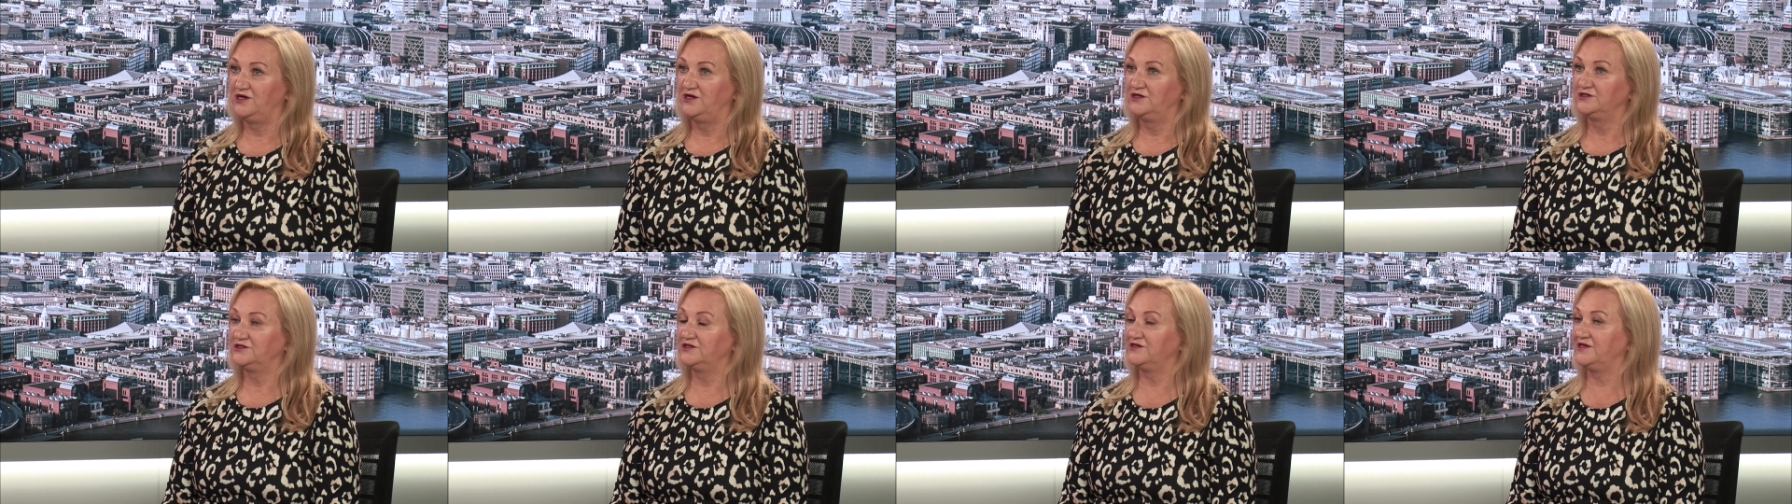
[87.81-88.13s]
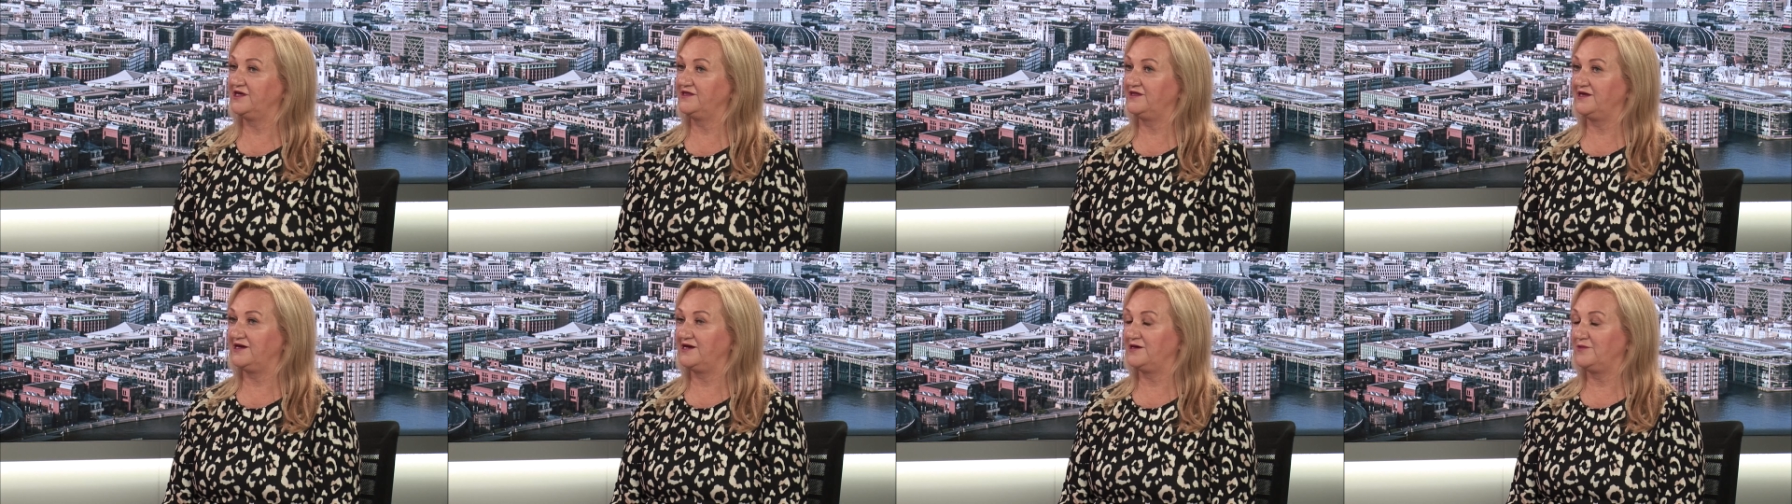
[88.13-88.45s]
so
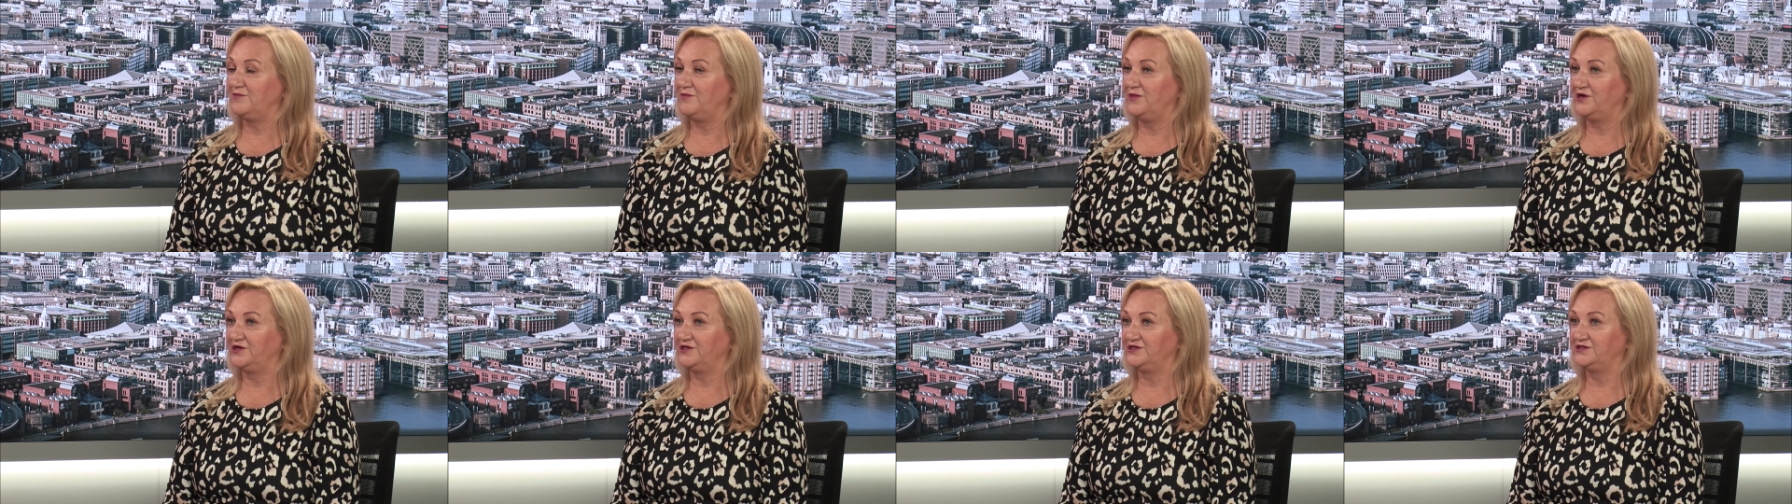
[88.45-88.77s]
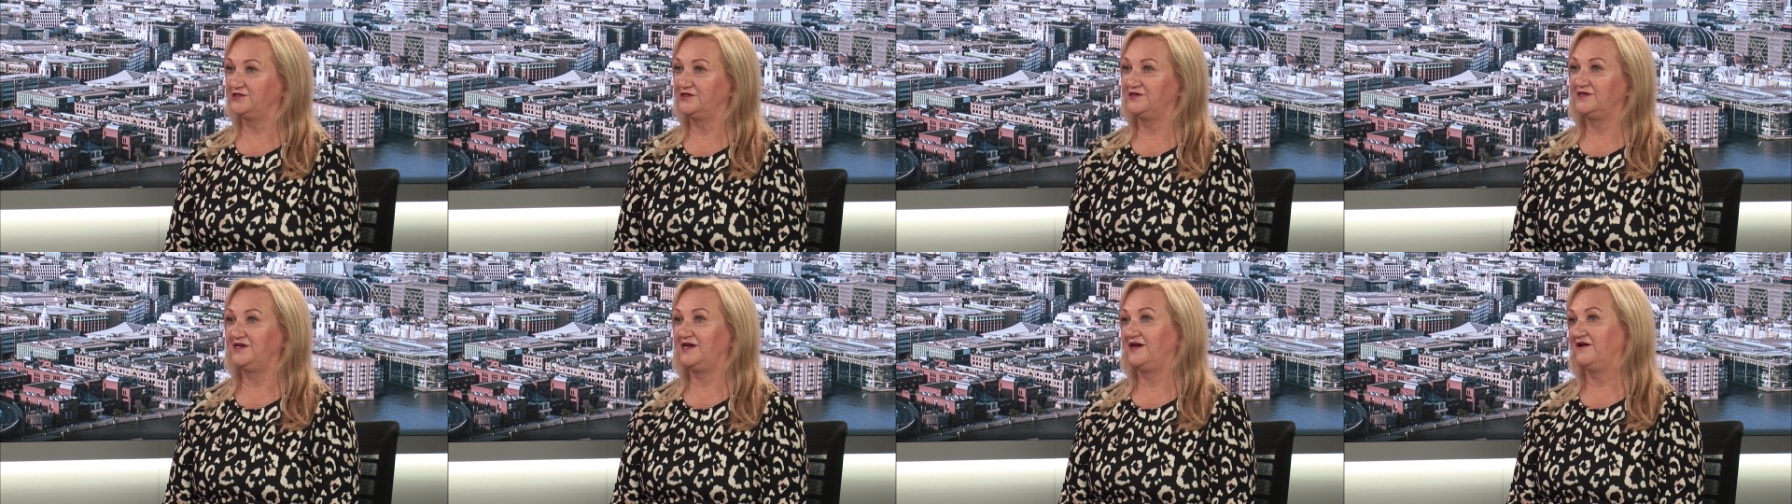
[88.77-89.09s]
that they can
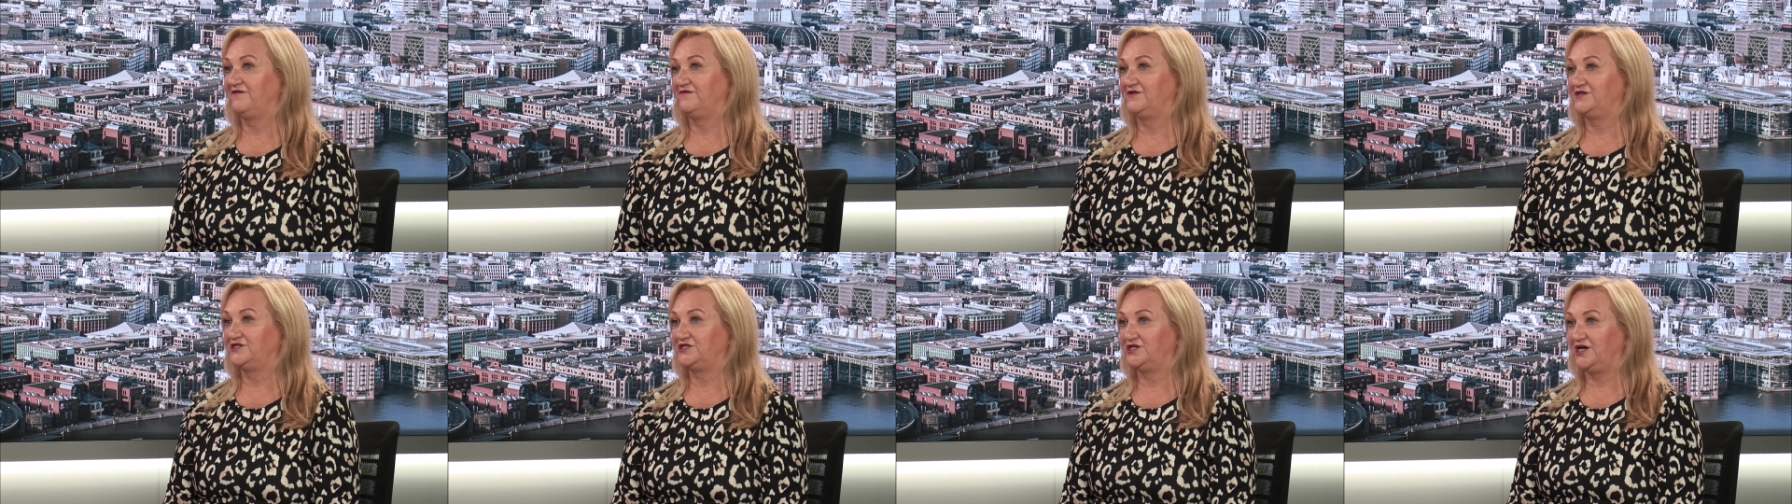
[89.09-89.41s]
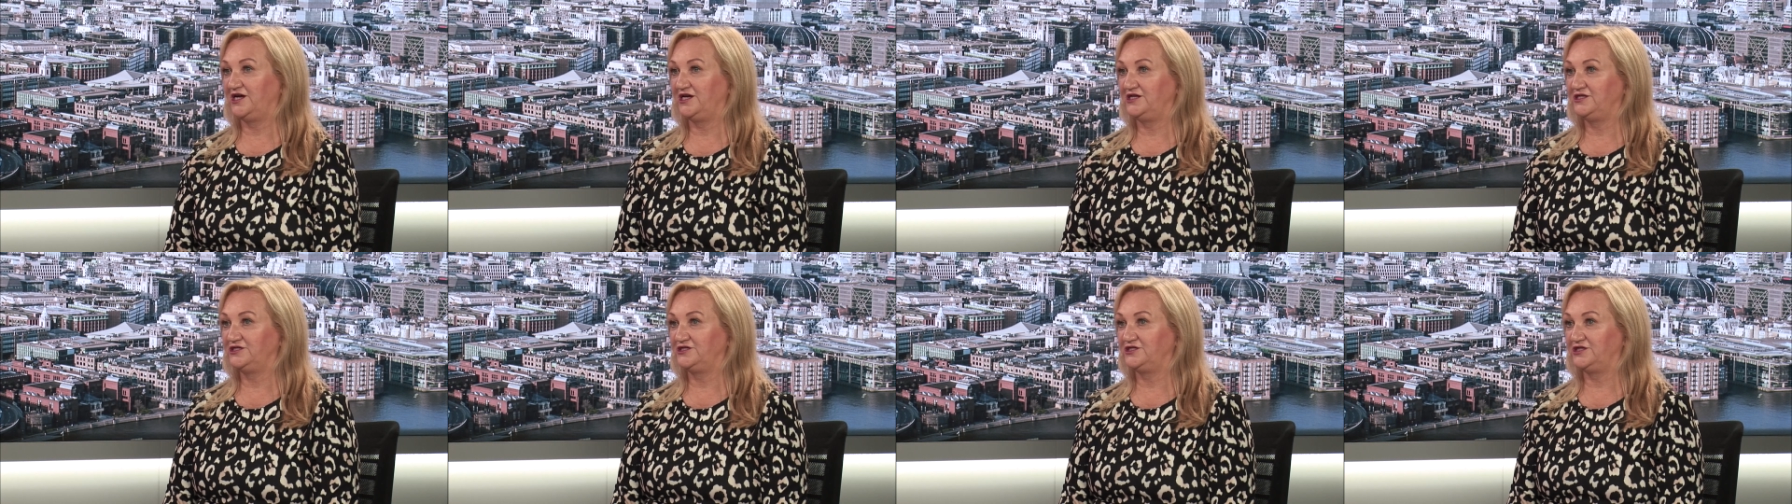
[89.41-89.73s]
monitor the
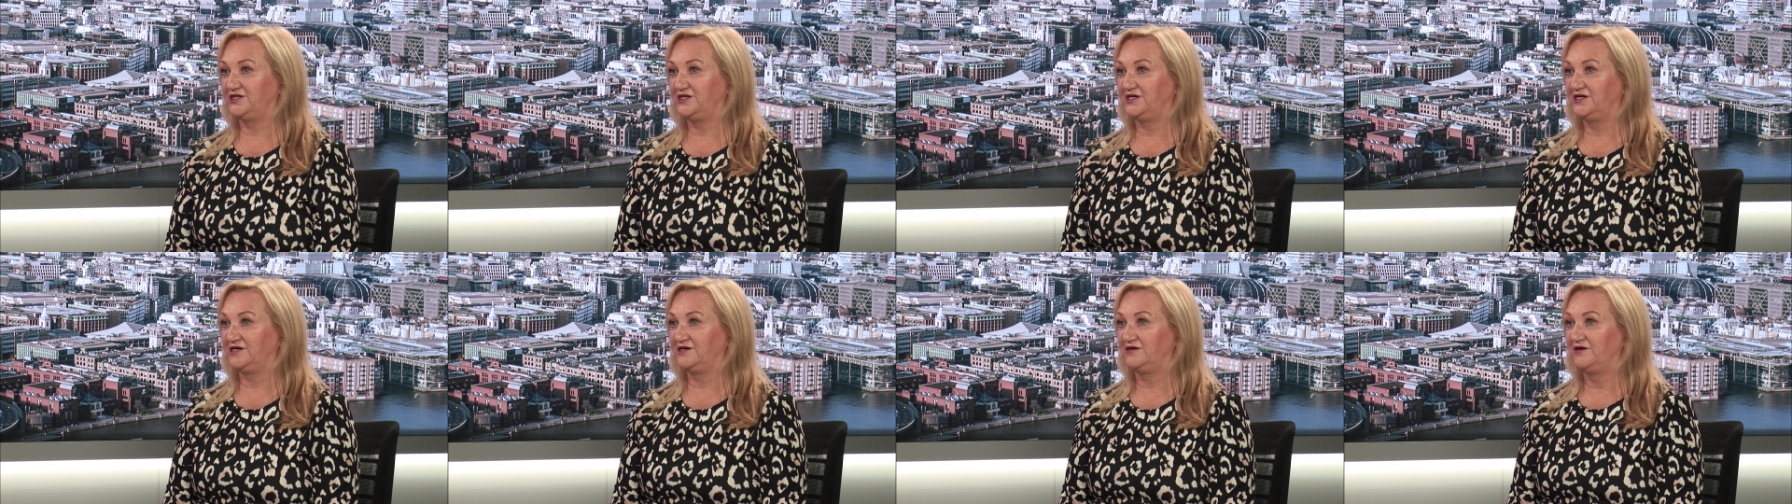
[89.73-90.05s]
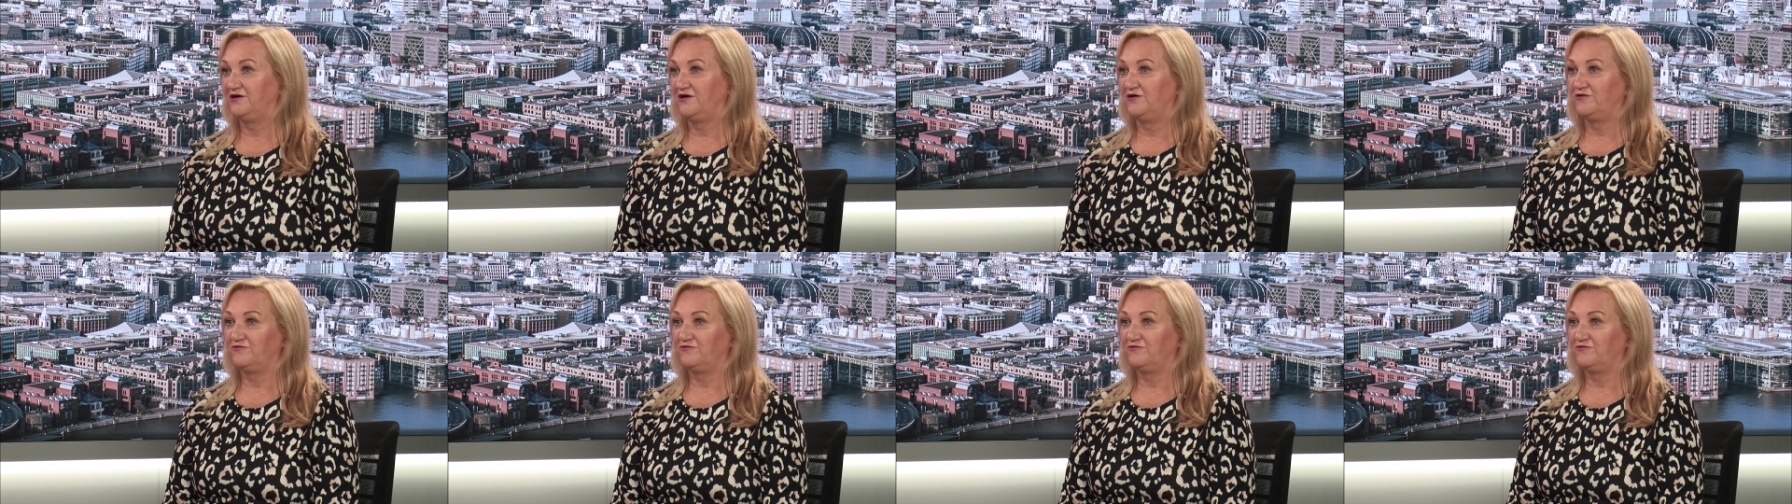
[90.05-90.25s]
ever-changing